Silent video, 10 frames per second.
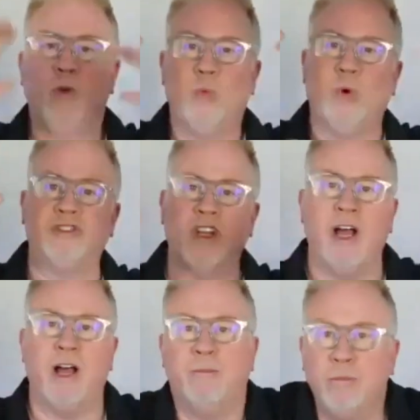What's
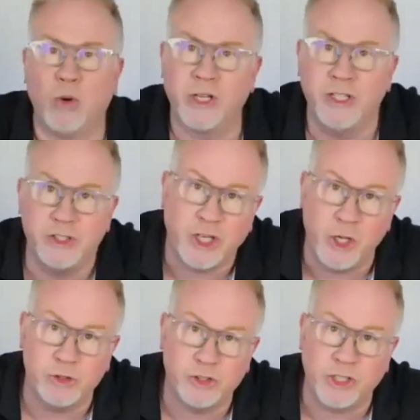up, mortgage
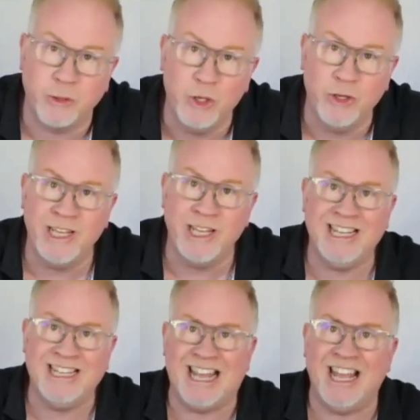coach community?
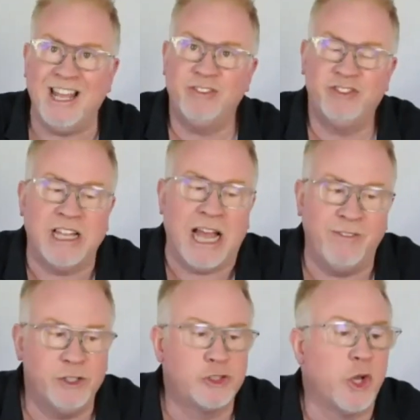Dave
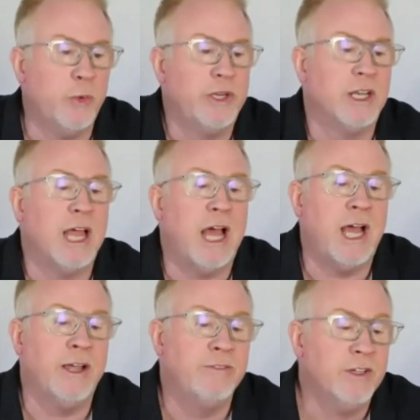Savage going
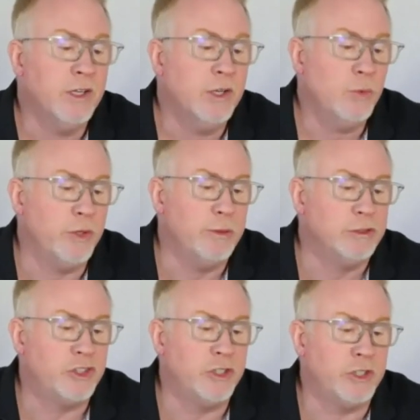live with
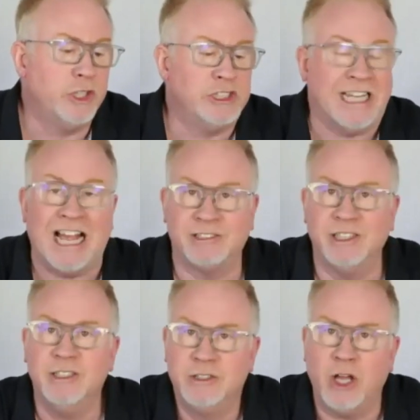Mr.
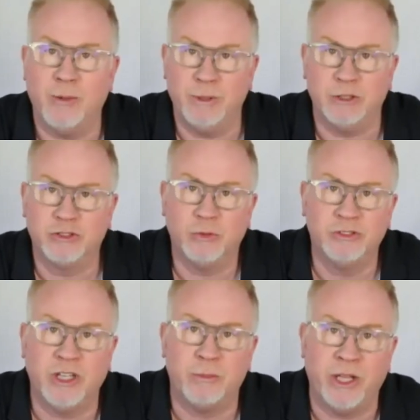Jackson Thomas.
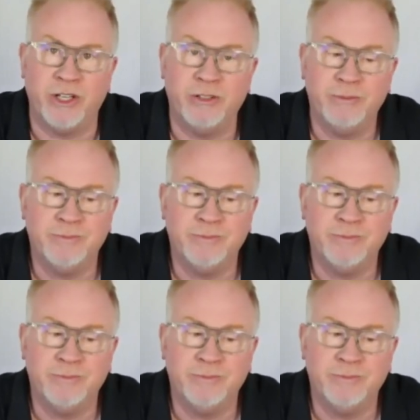What's up, brother?